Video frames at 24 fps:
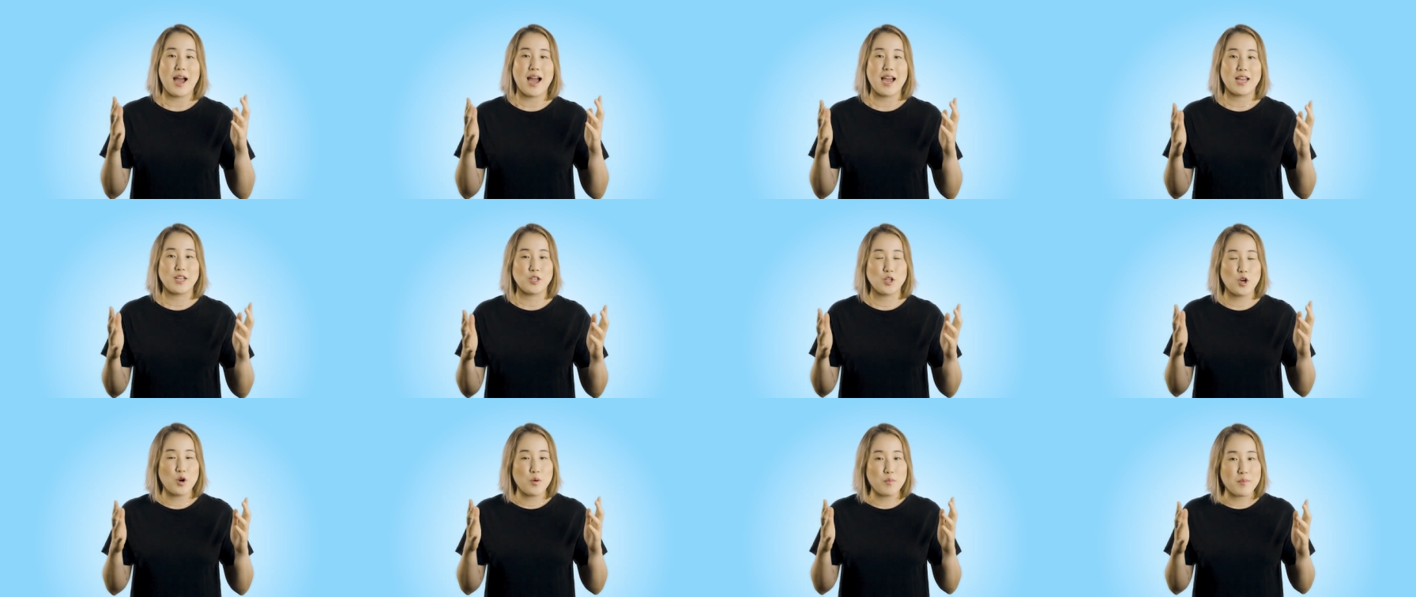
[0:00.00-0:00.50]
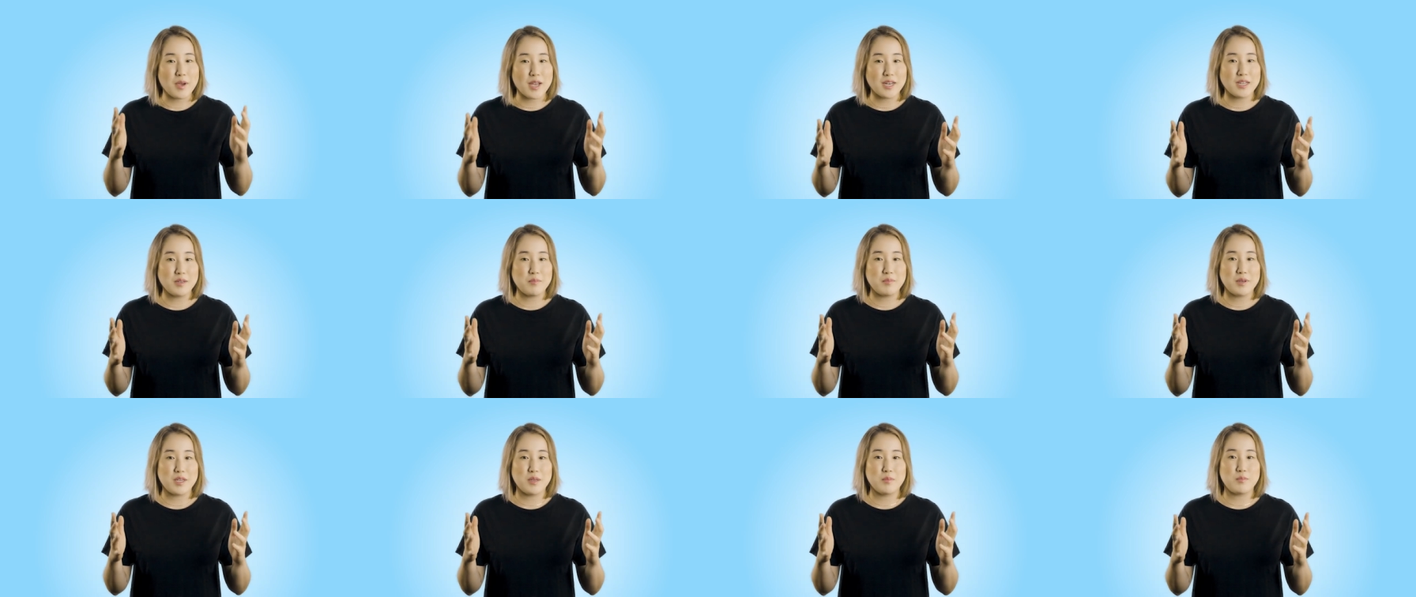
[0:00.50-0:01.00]
I know
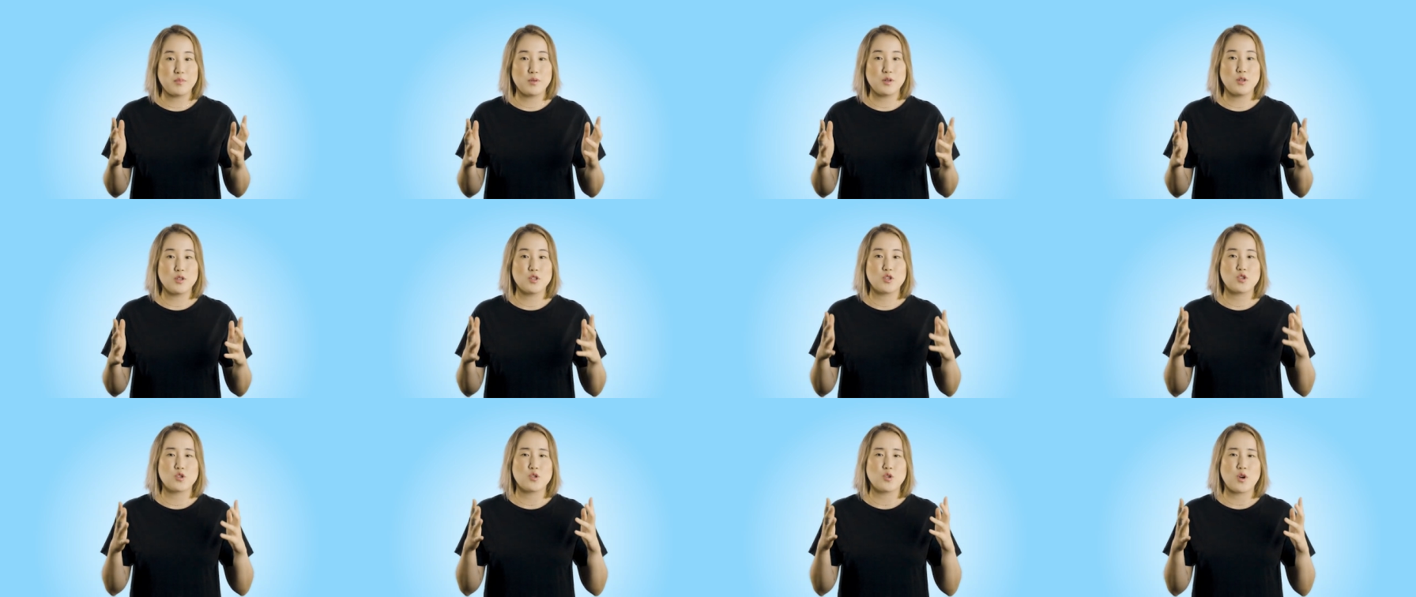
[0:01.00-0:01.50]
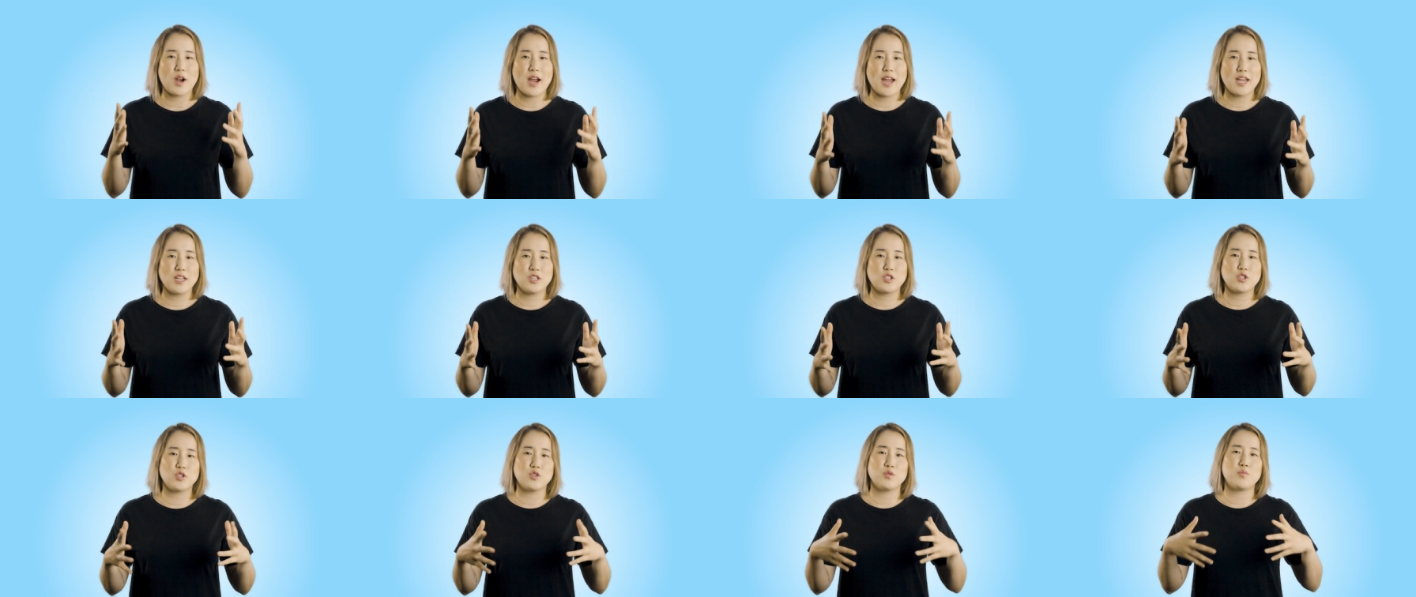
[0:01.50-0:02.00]
many people
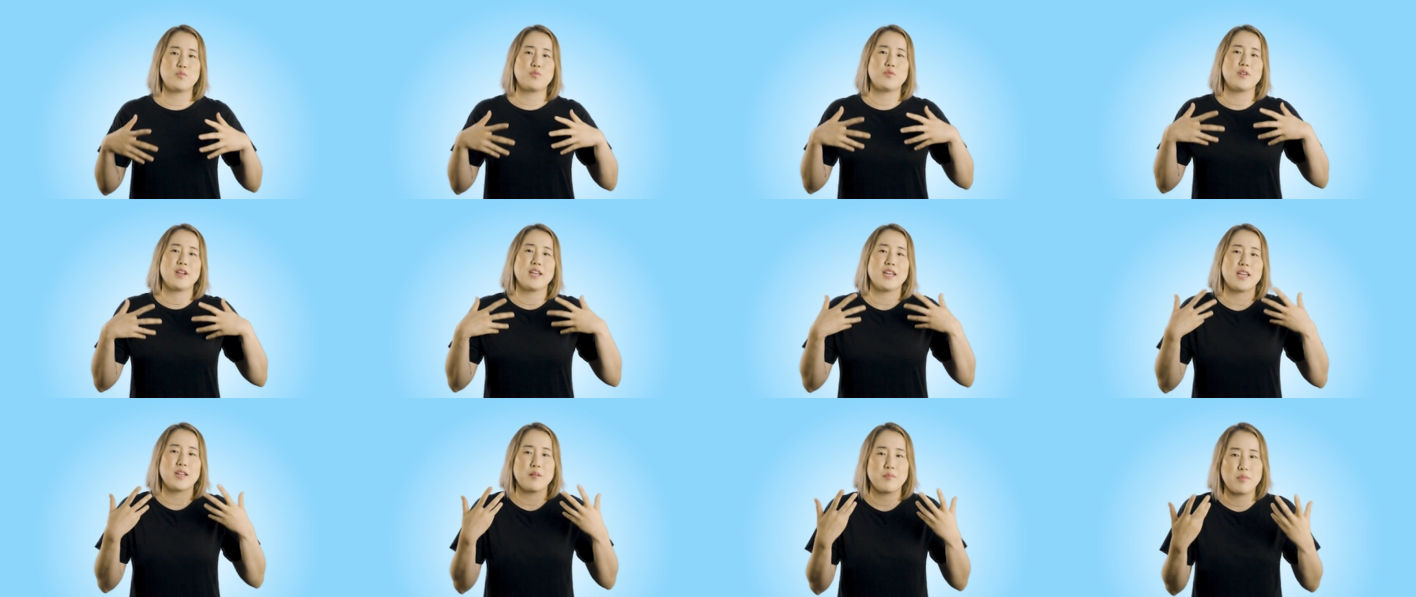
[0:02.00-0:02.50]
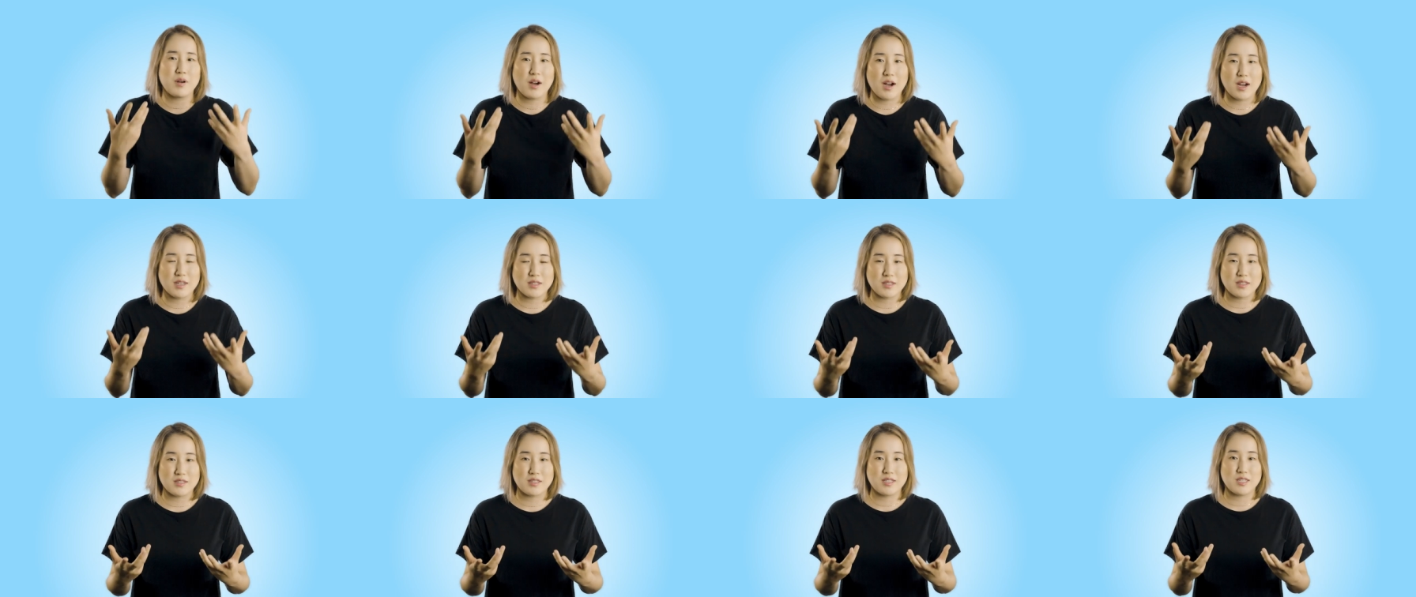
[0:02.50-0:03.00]
try to bring in
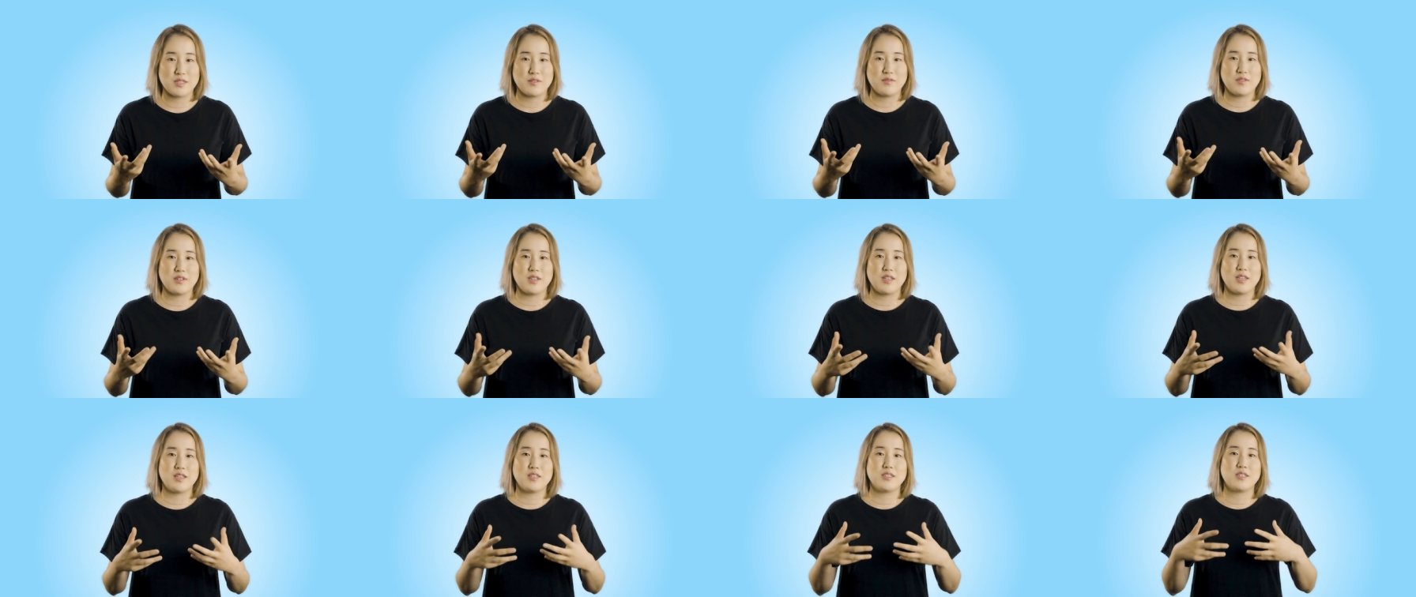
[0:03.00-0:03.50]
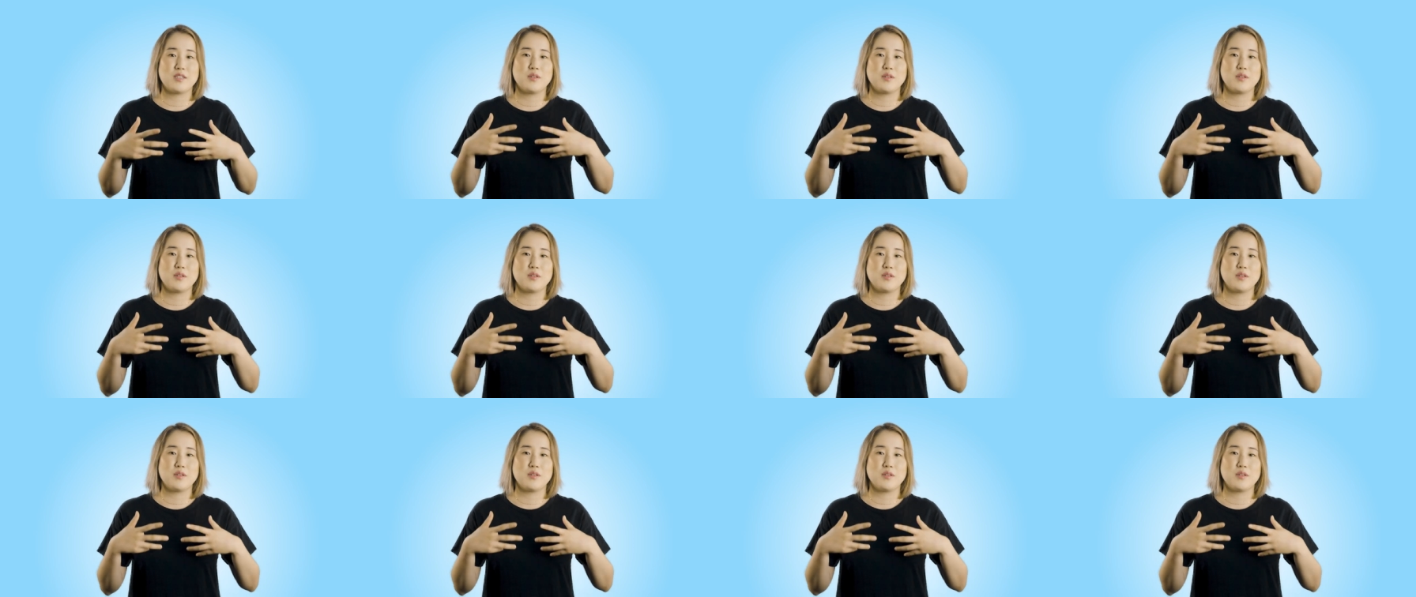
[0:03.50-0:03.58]
positivity